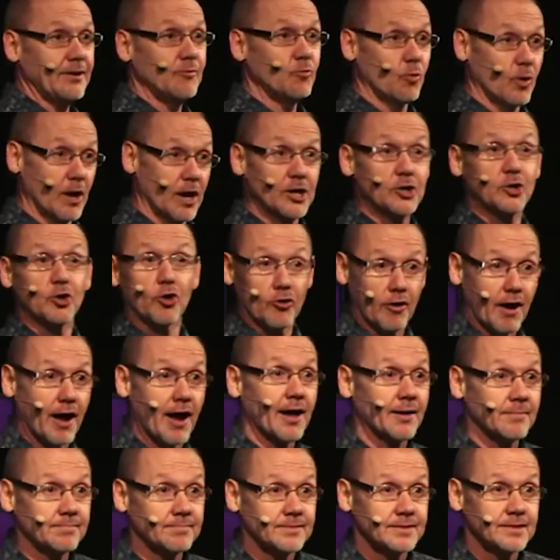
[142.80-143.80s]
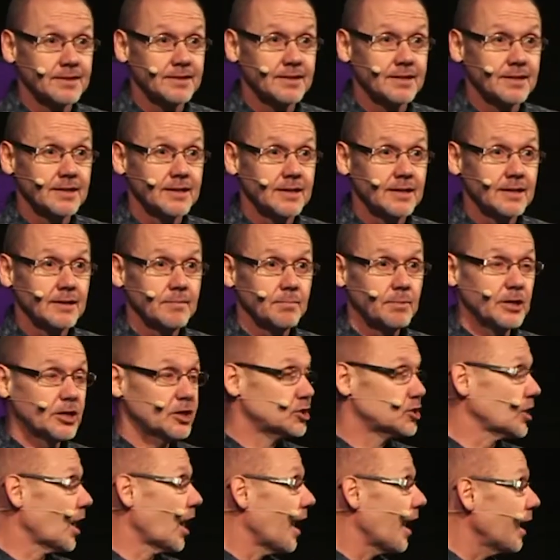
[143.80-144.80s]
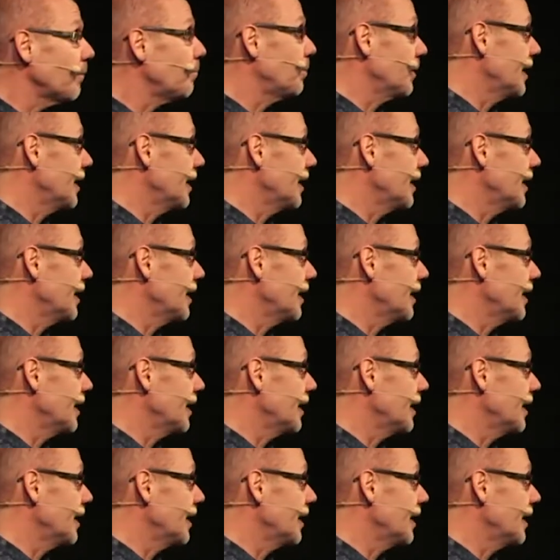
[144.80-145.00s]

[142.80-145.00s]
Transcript: where you're at. Because I